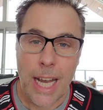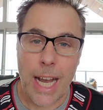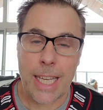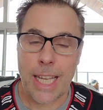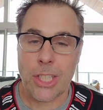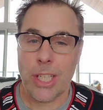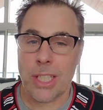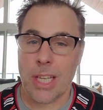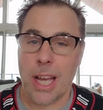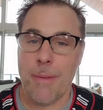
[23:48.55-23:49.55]
Catch you next
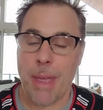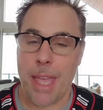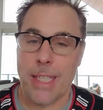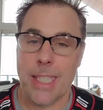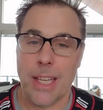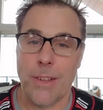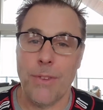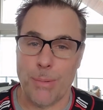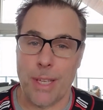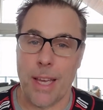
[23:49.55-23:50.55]
time and see you on the
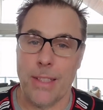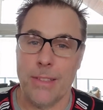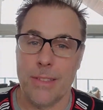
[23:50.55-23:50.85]
flip side.